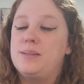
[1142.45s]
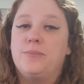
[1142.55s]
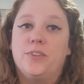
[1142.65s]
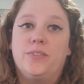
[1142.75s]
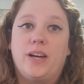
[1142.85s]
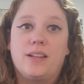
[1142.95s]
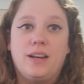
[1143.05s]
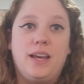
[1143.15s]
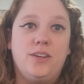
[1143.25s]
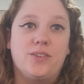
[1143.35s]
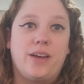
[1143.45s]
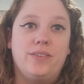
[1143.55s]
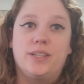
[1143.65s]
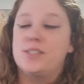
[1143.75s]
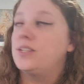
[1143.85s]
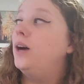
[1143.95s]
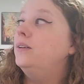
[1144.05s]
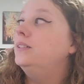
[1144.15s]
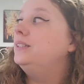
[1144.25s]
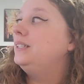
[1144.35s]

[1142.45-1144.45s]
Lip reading: Except for the fact that I hate driving in snow.